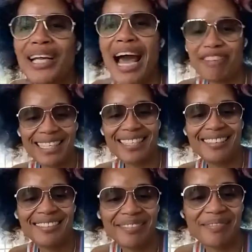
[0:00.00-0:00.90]
would have it,
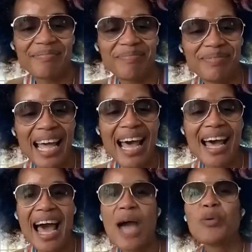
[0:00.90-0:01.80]

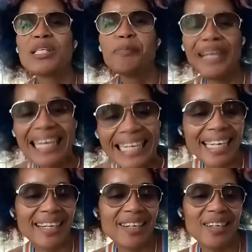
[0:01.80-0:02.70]
I was
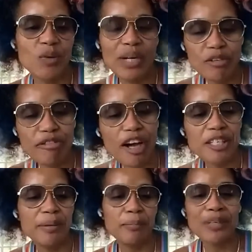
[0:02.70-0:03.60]
bleeding when you
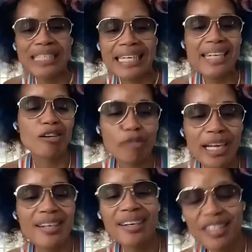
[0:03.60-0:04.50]
fucked me. Pretty
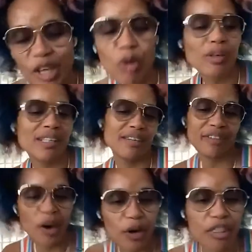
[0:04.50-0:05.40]
red
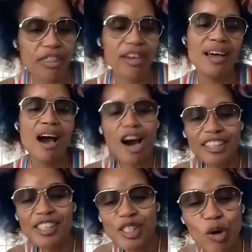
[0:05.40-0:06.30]
tones of earth,
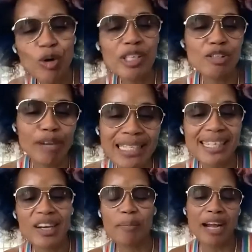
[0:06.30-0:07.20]
hot stones
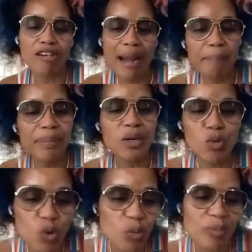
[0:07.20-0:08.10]
resting on my
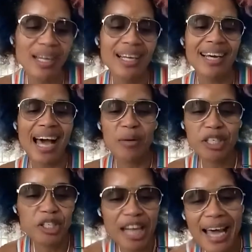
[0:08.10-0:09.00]
cramping womb. I
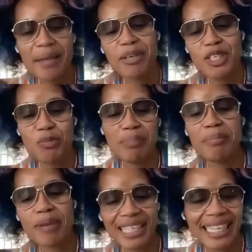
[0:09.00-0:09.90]
was shy, but you
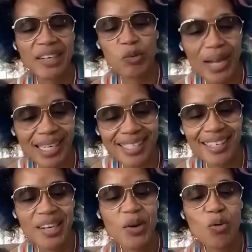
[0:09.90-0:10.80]
made me muddy and
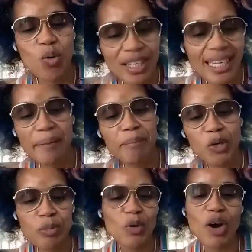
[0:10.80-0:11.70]
wet. Water and
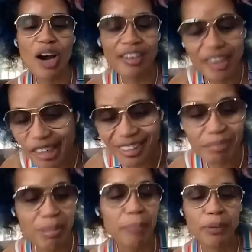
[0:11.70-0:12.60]
bloom, you
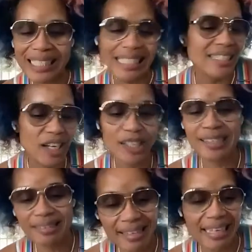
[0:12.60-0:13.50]
unearthed me, pretty
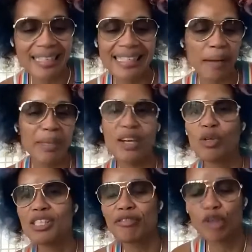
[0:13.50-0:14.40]
dirty thing. Sang me
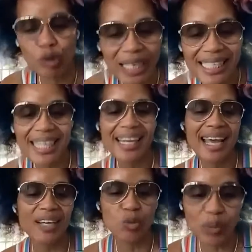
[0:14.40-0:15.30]
notes of grit
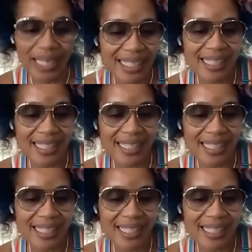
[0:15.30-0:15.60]
and